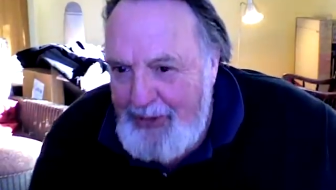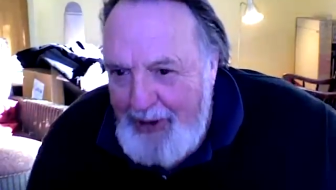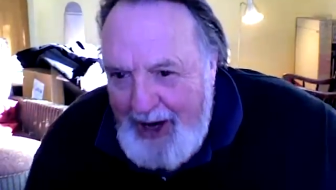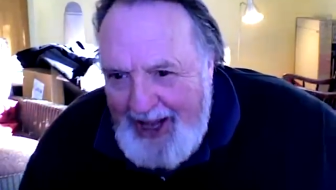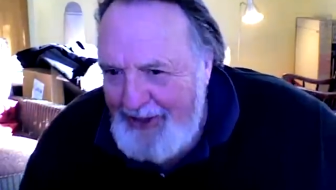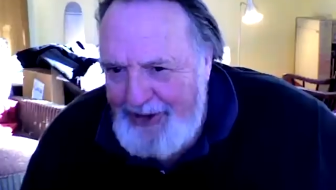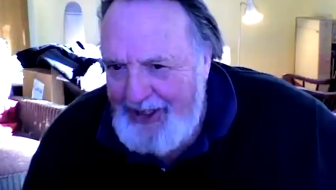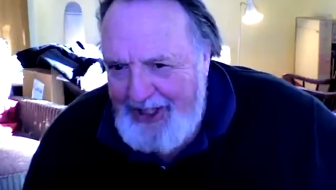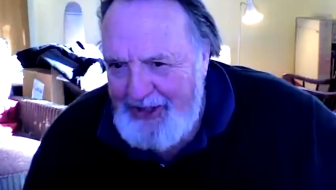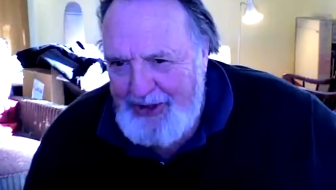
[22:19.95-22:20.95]
Well, I don't
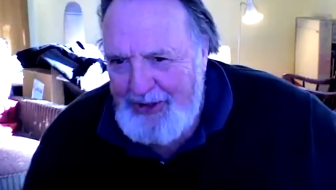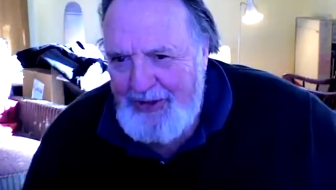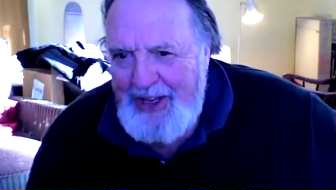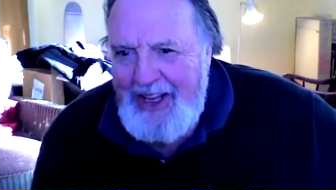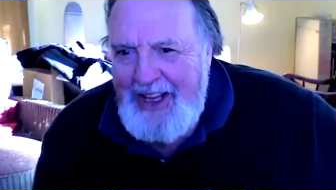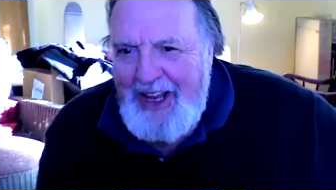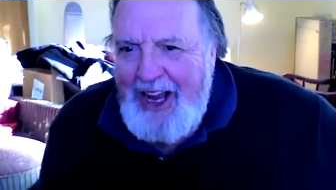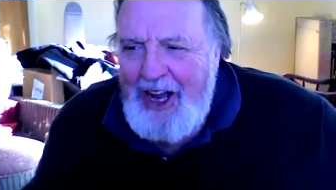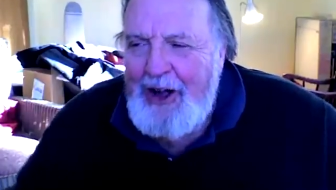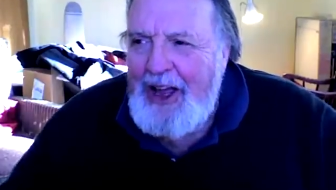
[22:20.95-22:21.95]
think that's true.
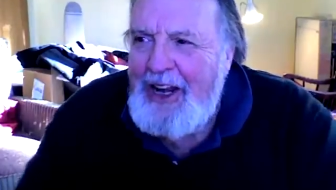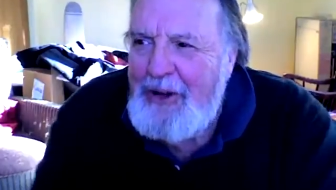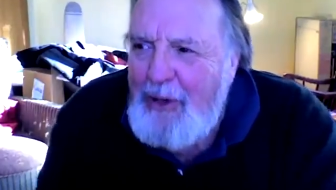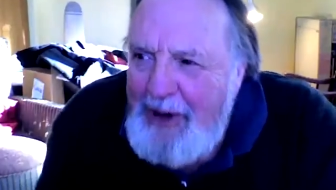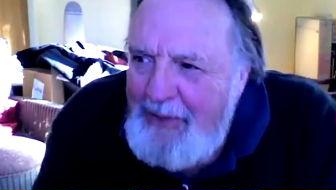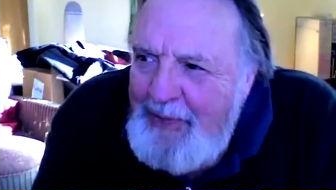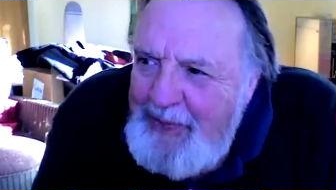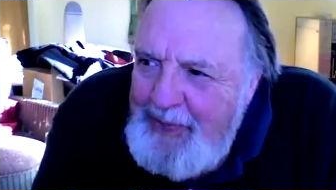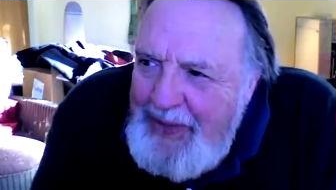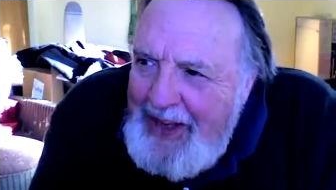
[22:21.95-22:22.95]
Uh, at any rate,
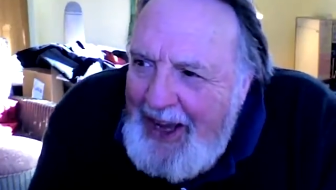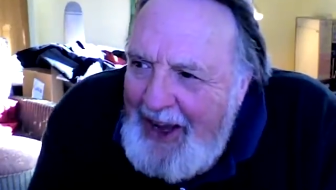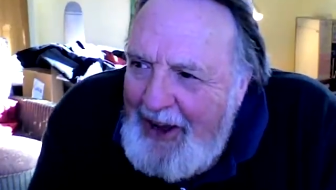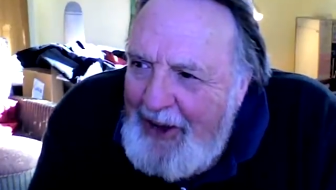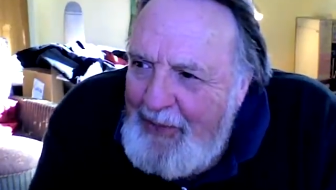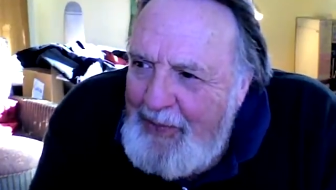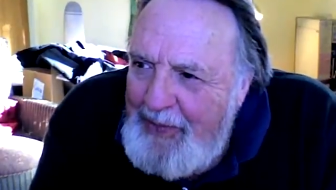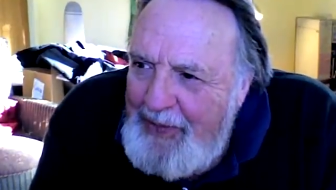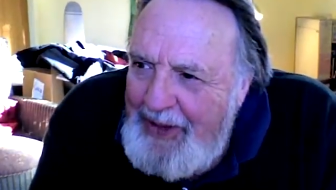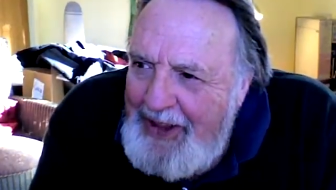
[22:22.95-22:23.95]

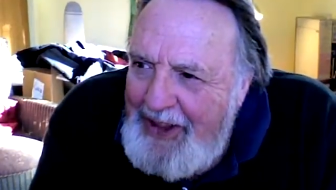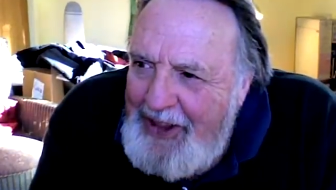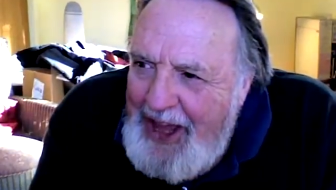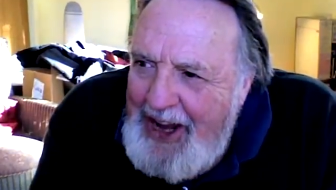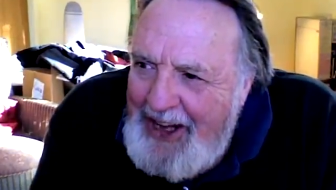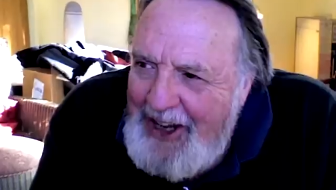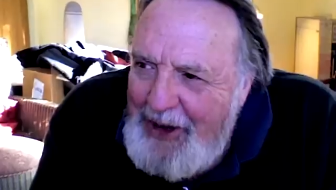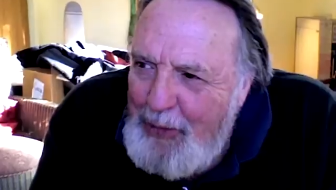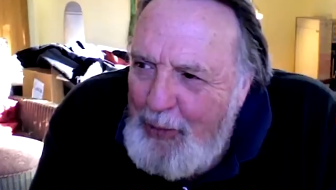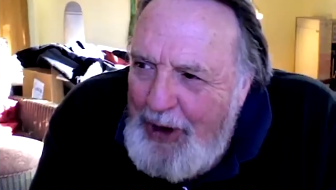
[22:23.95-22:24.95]
um, then I got
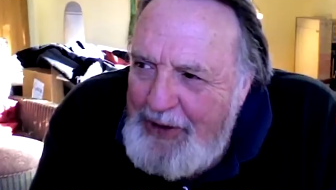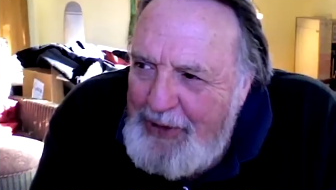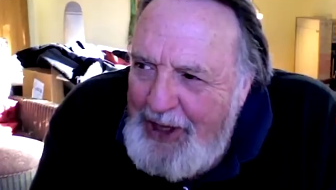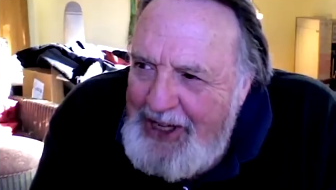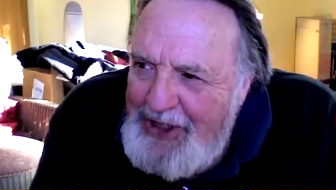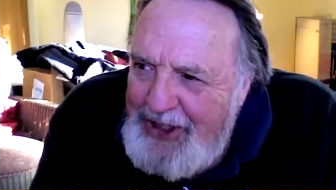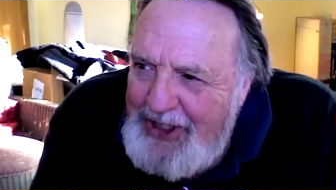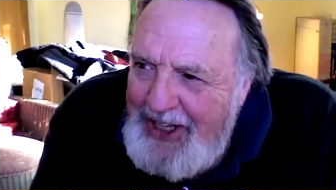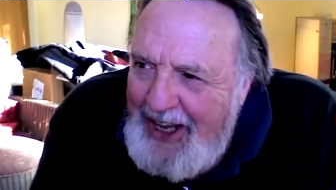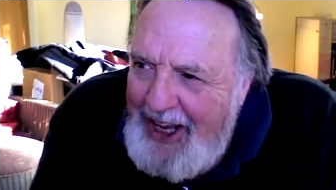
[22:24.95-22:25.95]
a wonderful
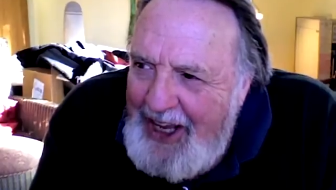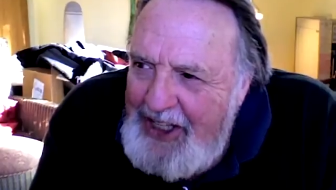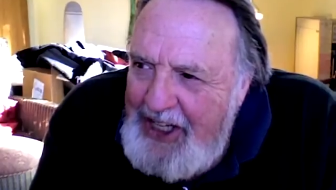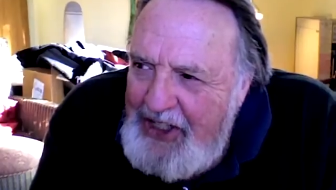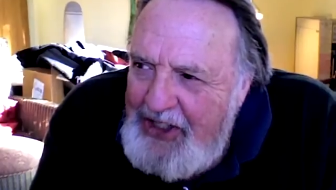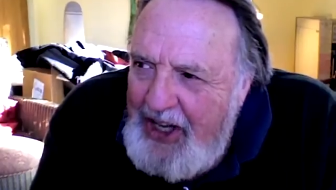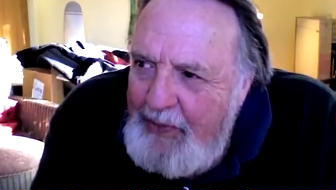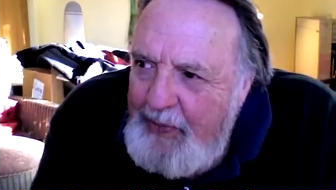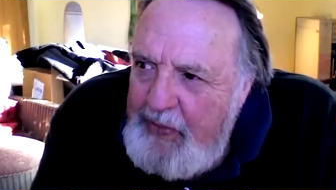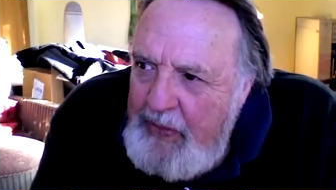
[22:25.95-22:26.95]
agent, uh, and he
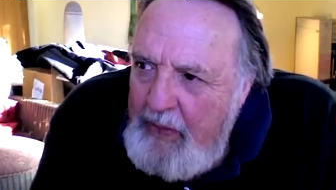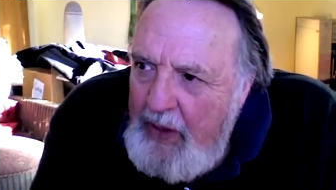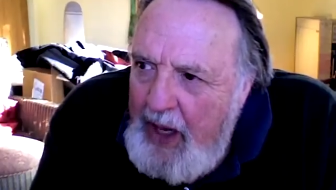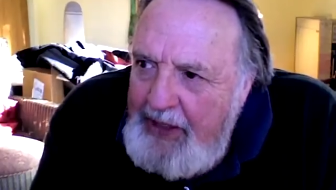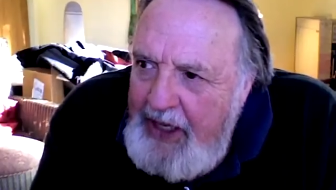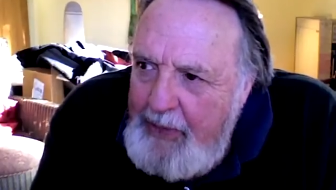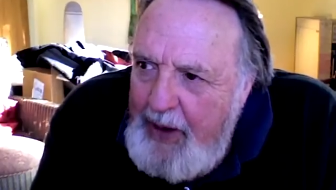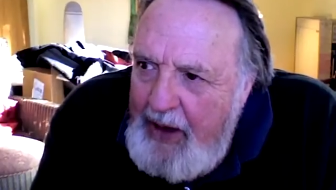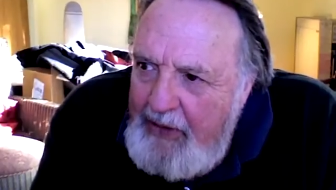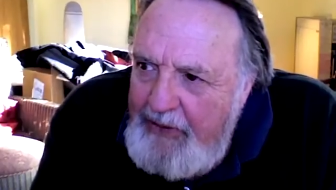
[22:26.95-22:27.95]
said, I need
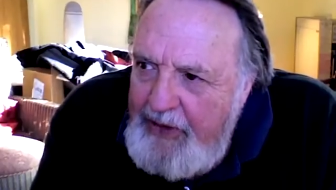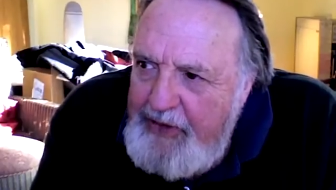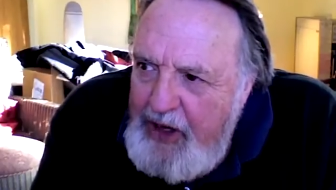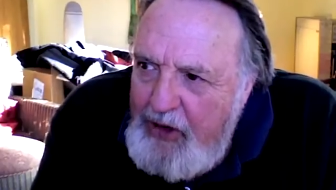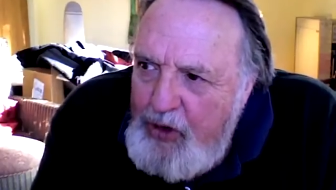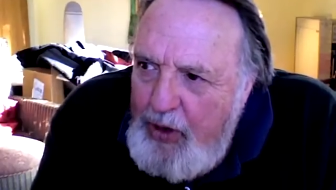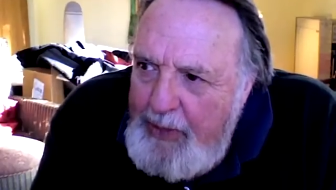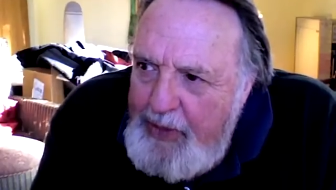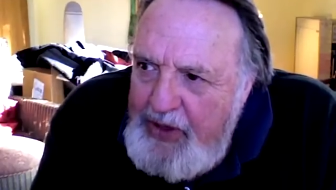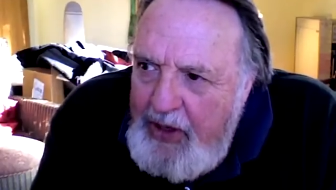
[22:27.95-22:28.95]
about a 15 or
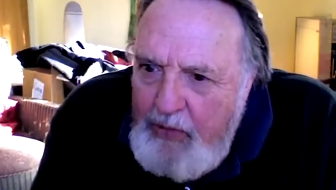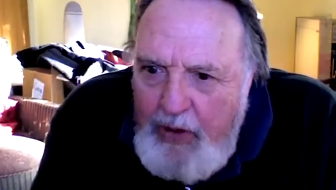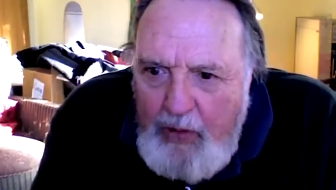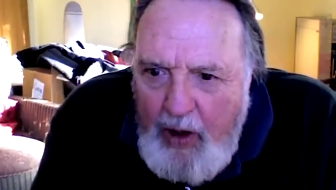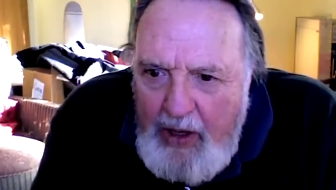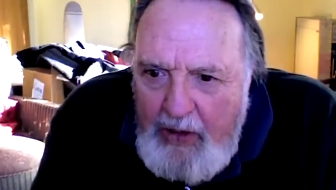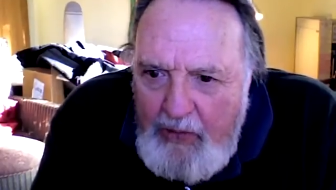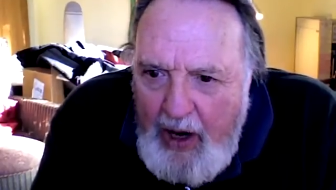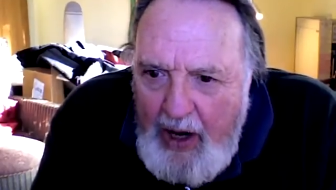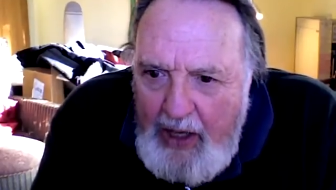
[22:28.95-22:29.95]
20% rewrite,
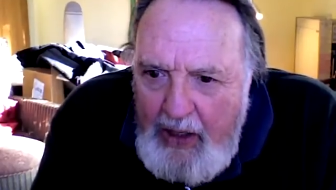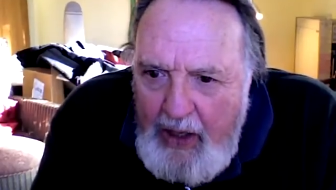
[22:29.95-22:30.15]
Ray.